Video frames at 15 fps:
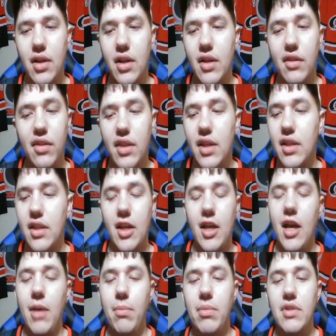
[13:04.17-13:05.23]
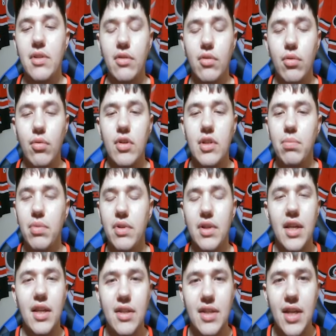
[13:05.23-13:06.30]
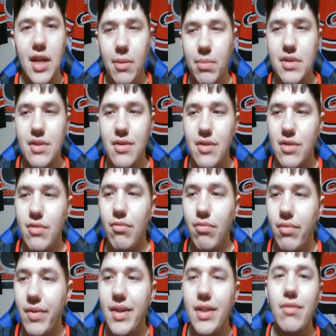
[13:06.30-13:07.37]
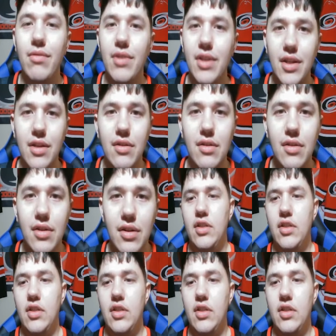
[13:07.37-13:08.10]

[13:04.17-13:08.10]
thing that happens, of course, but again, Tampa's also really, really good.